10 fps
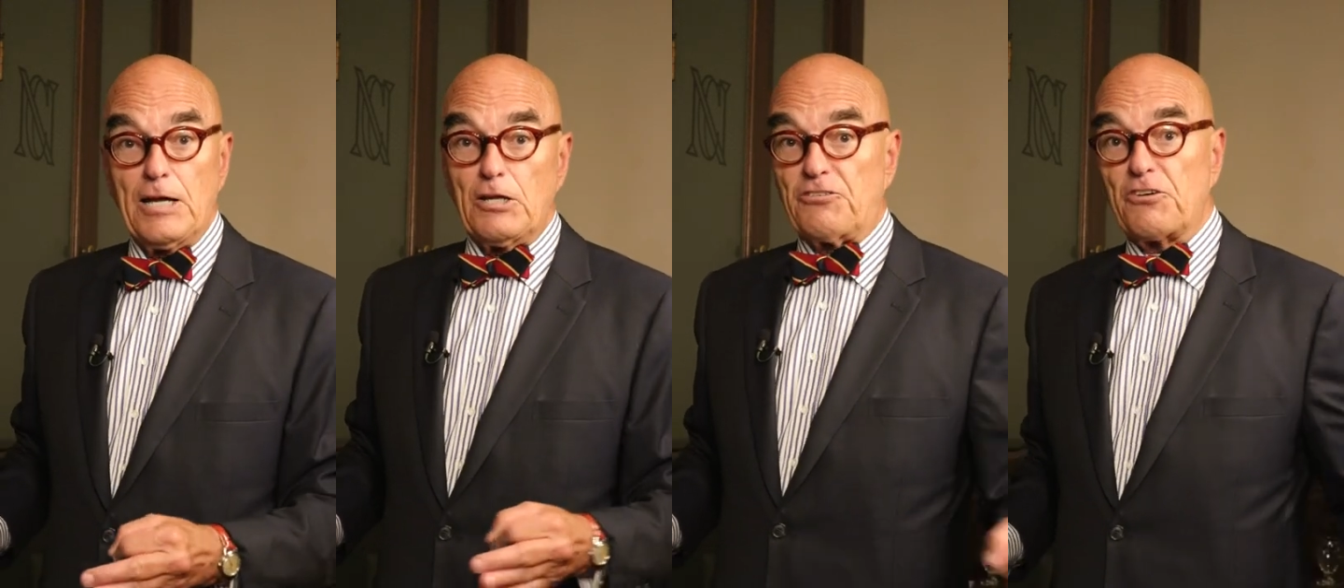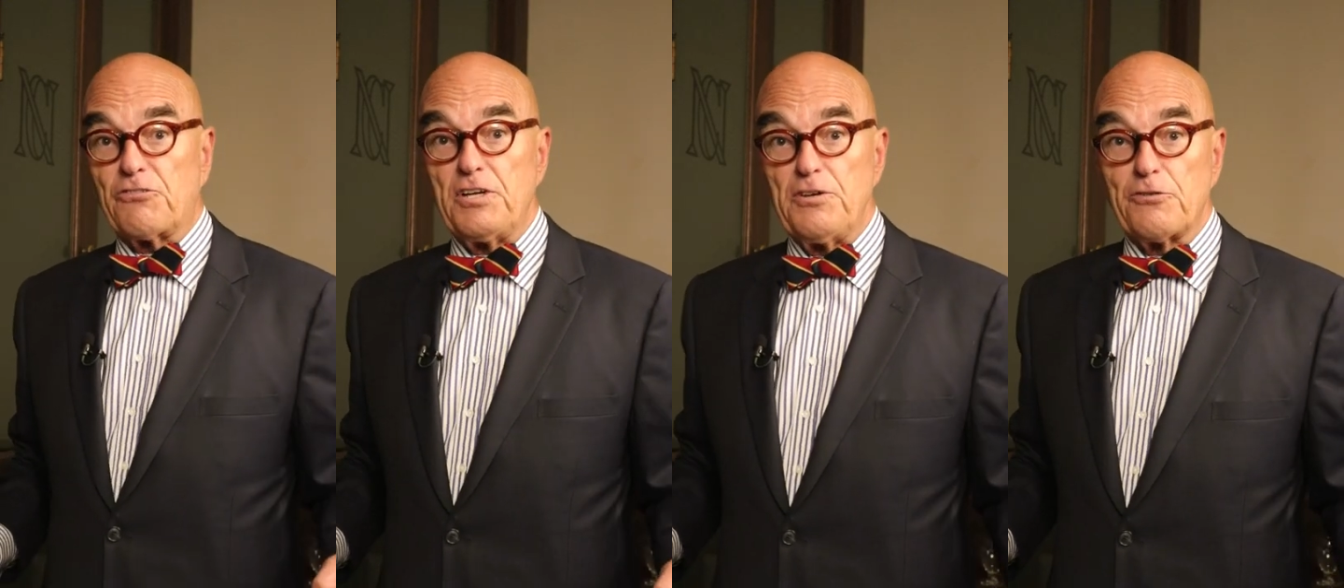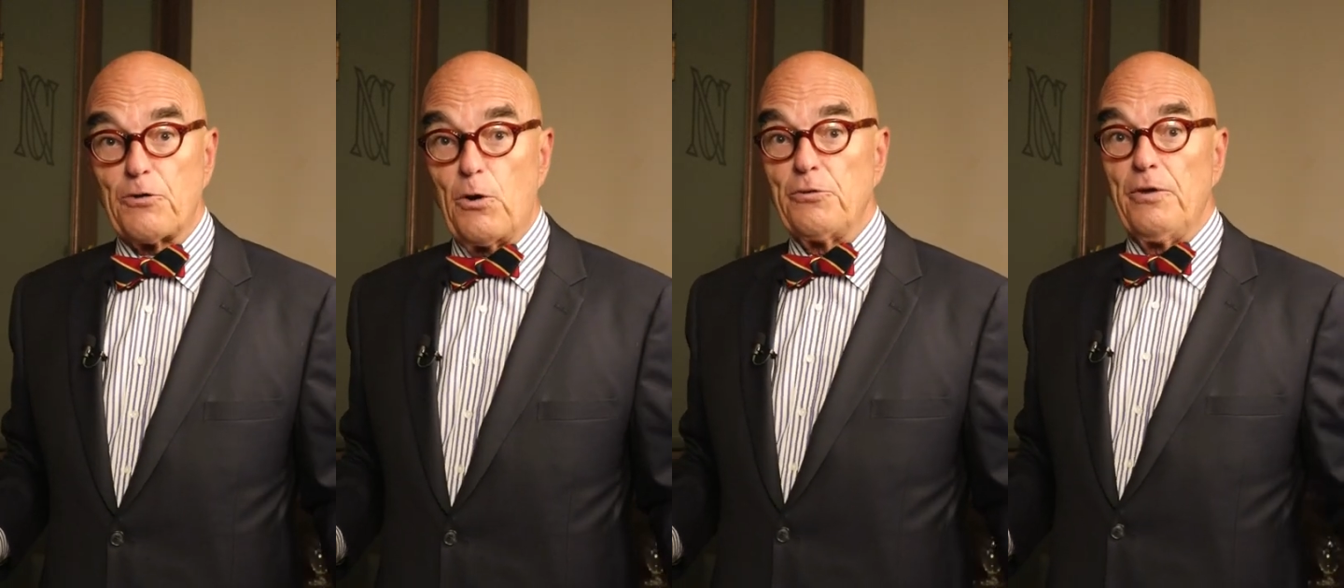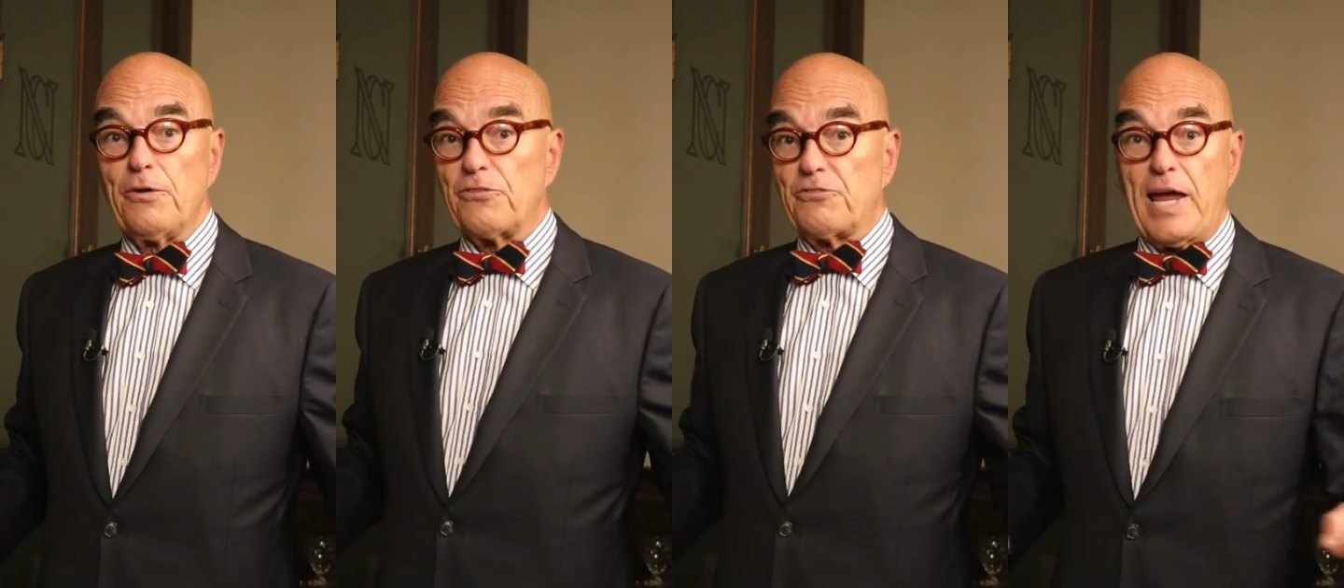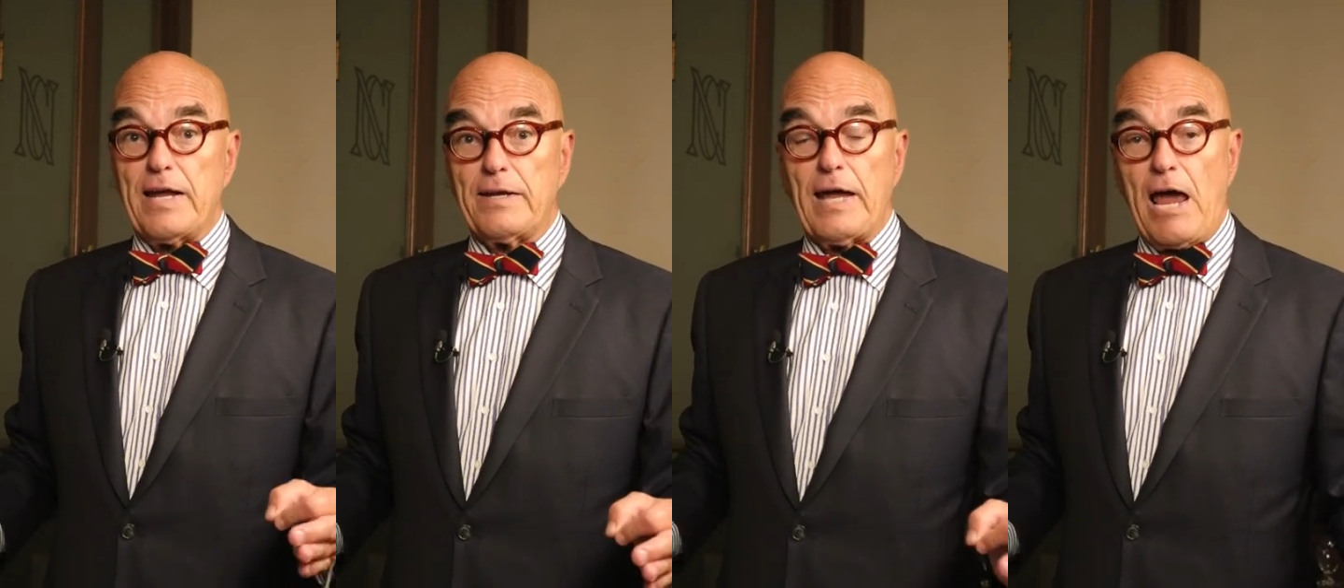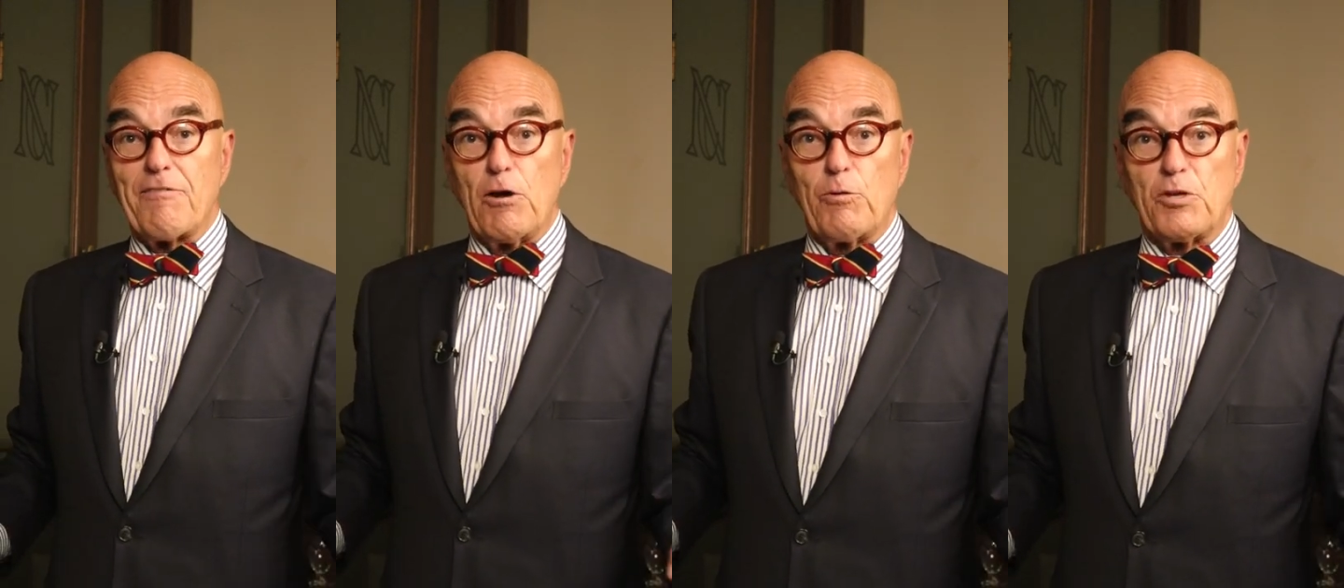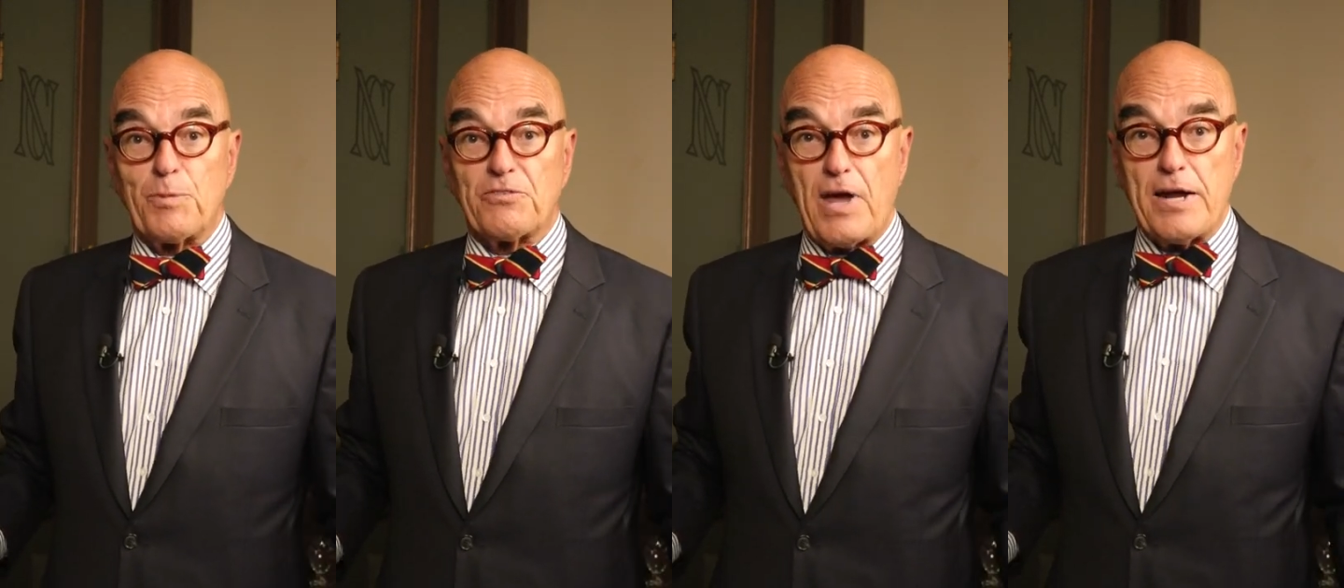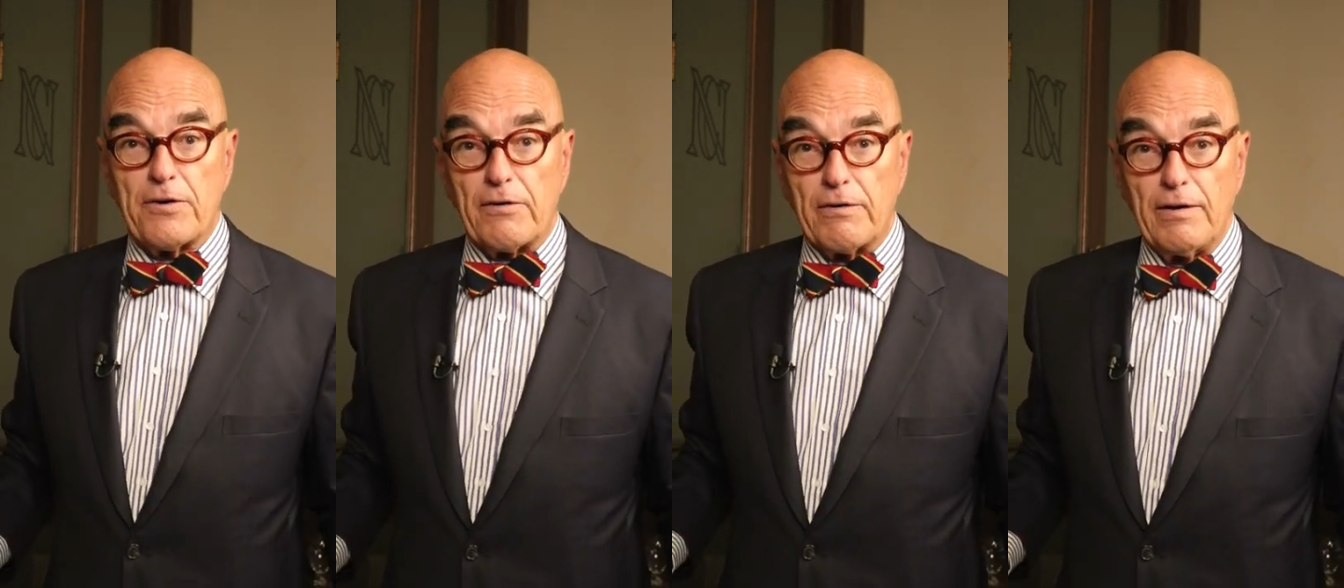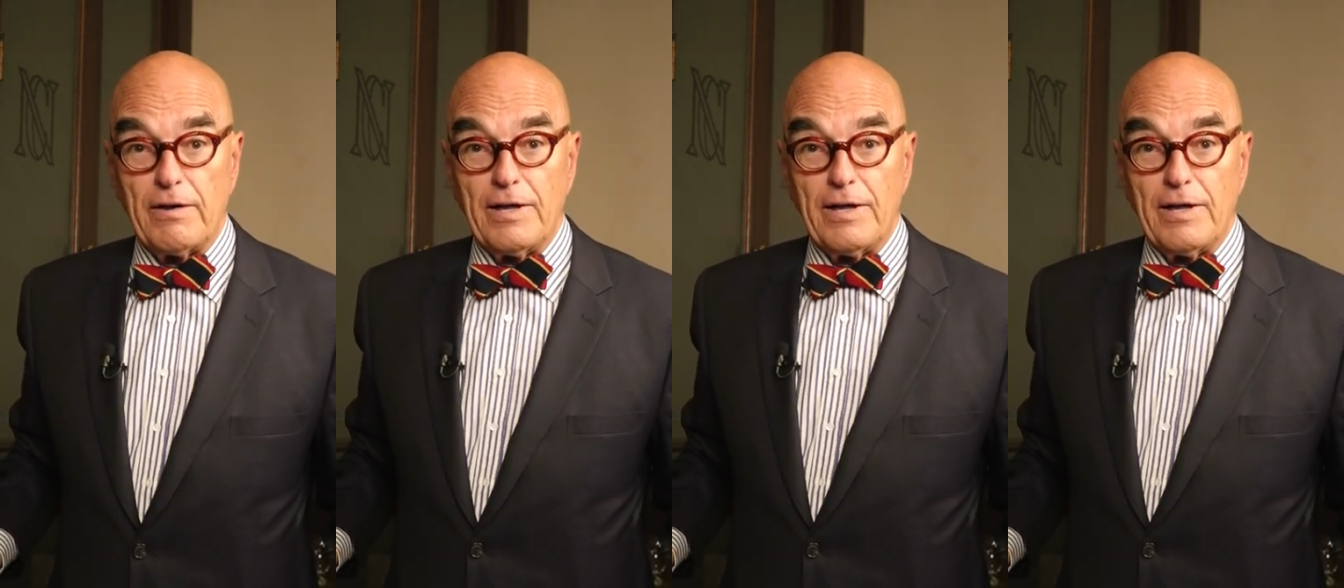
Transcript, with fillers: 16 years old, standing, having a whiz beside her.